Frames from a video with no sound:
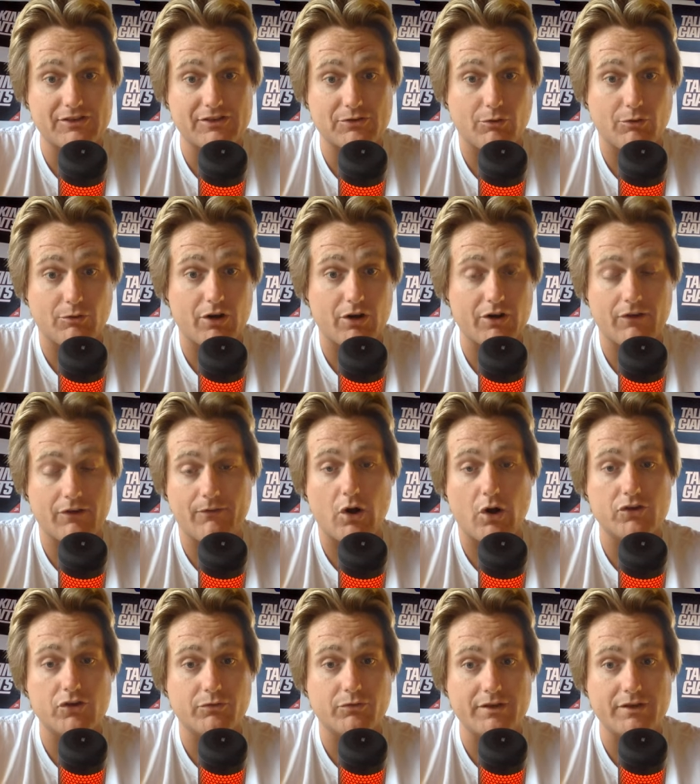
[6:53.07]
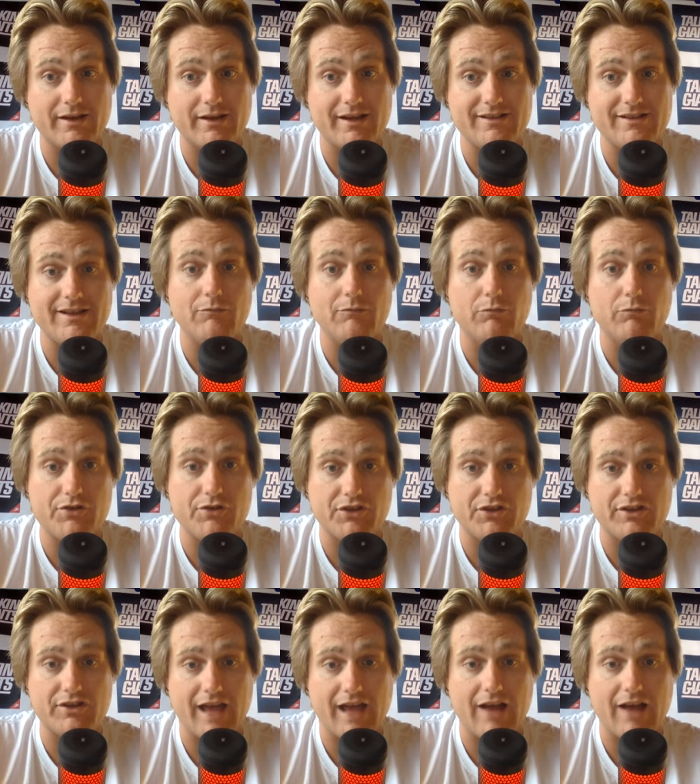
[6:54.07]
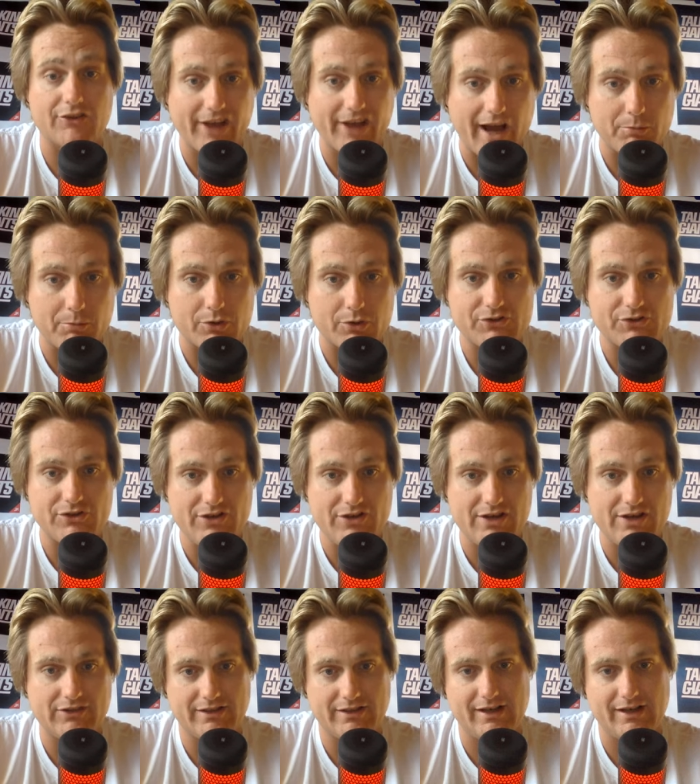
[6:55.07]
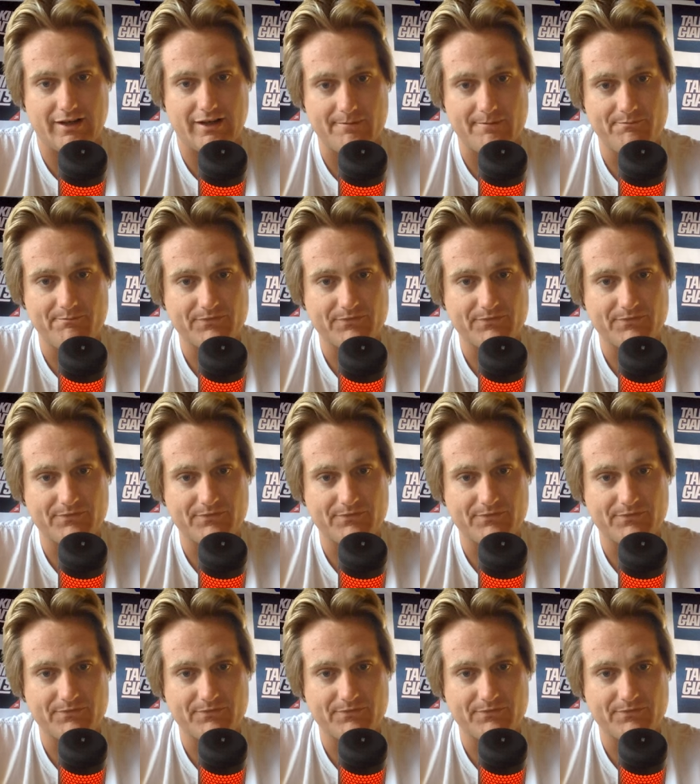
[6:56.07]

squad of all 2019 with the Dallas Cowboys and Jason Garrett.